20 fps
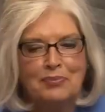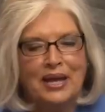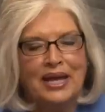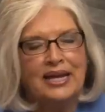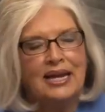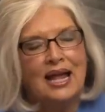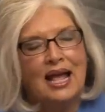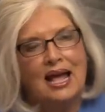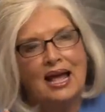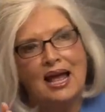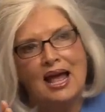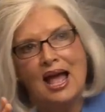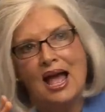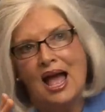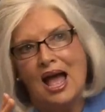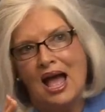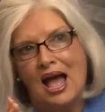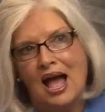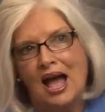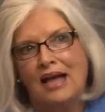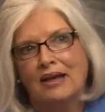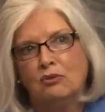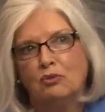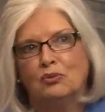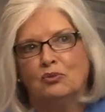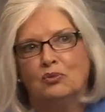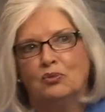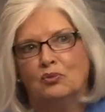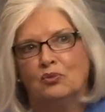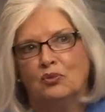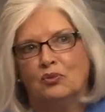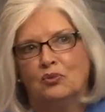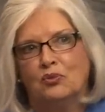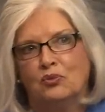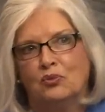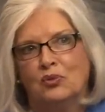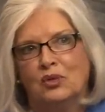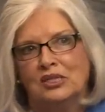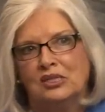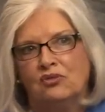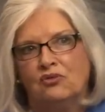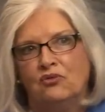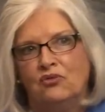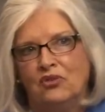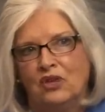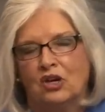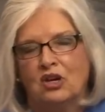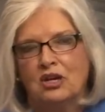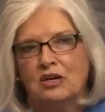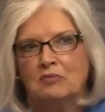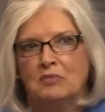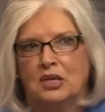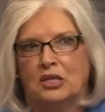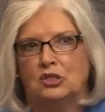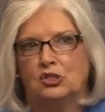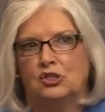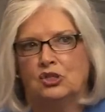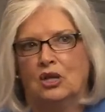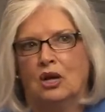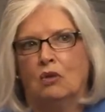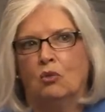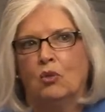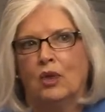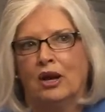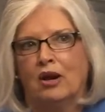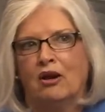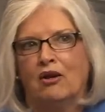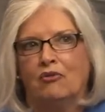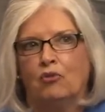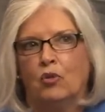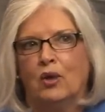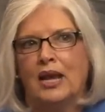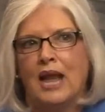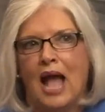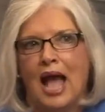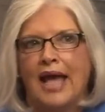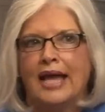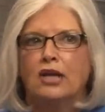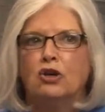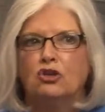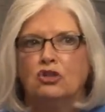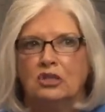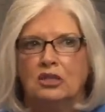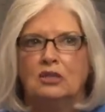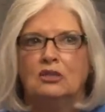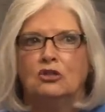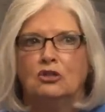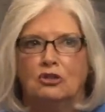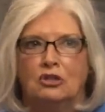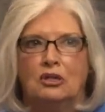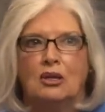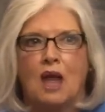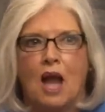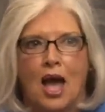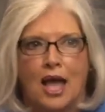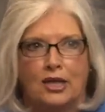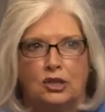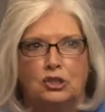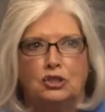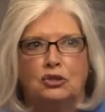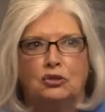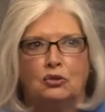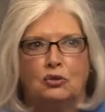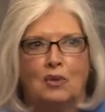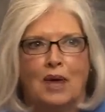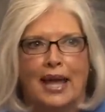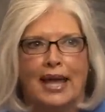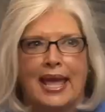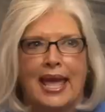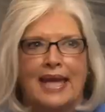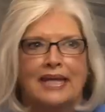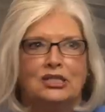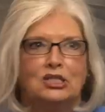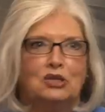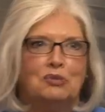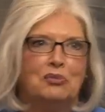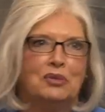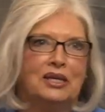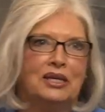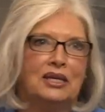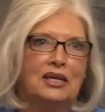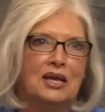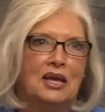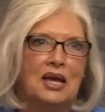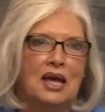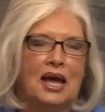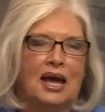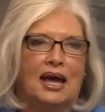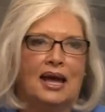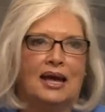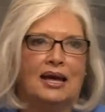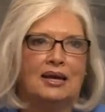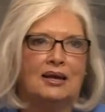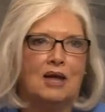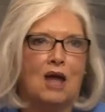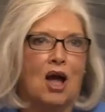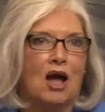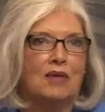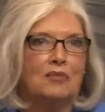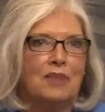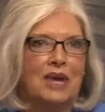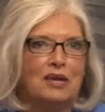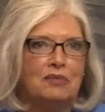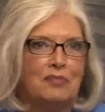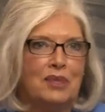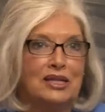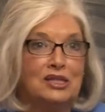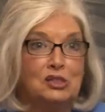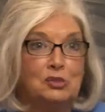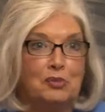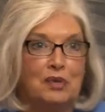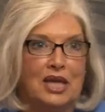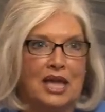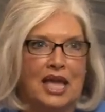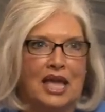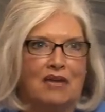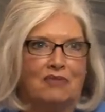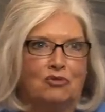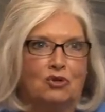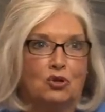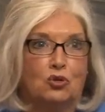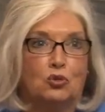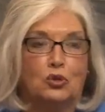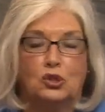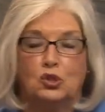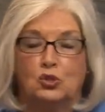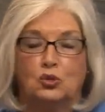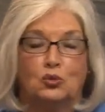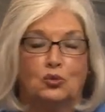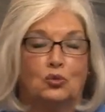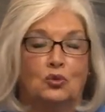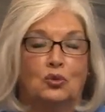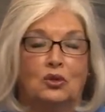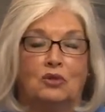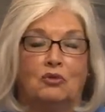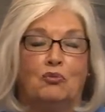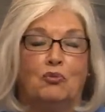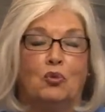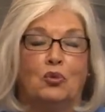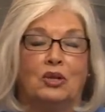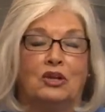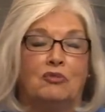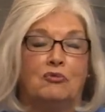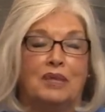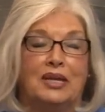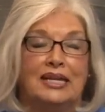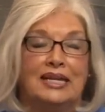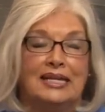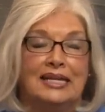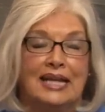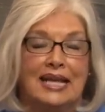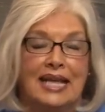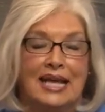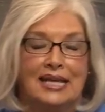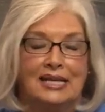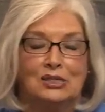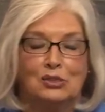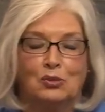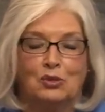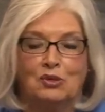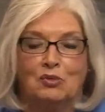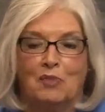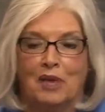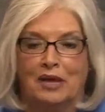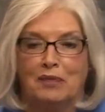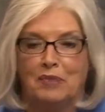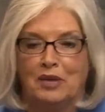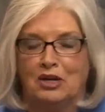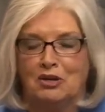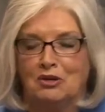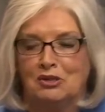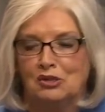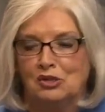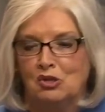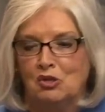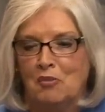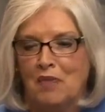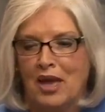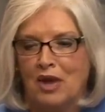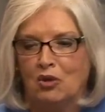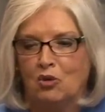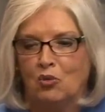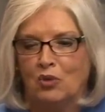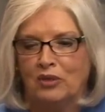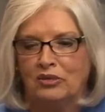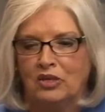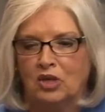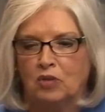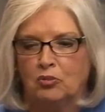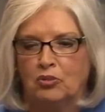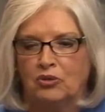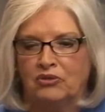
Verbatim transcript: But I was very much aware of what I could and could not do. I had to be uh, on my best behavior, which would, would have been any case with my parents, no matter what their